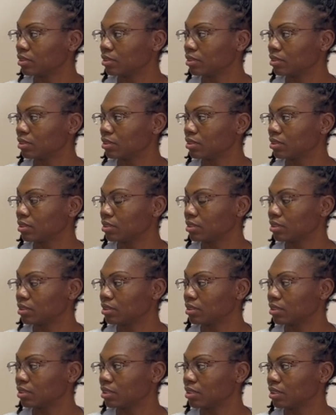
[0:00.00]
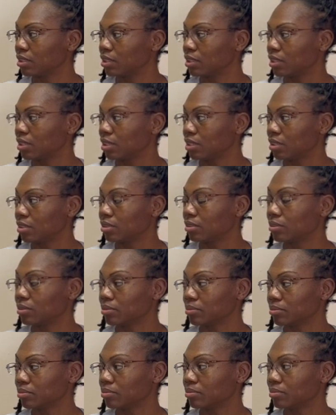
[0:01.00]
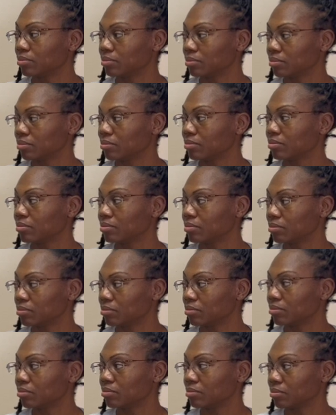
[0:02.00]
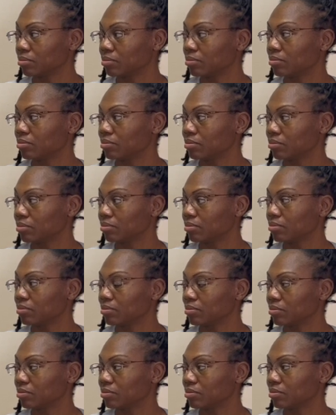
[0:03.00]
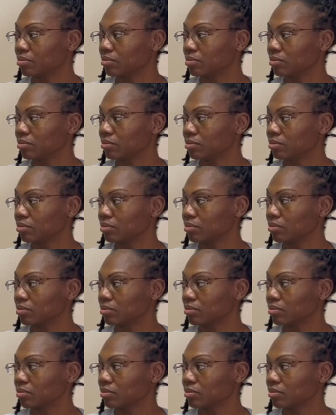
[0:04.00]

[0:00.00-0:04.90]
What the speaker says: This person isn't speaking.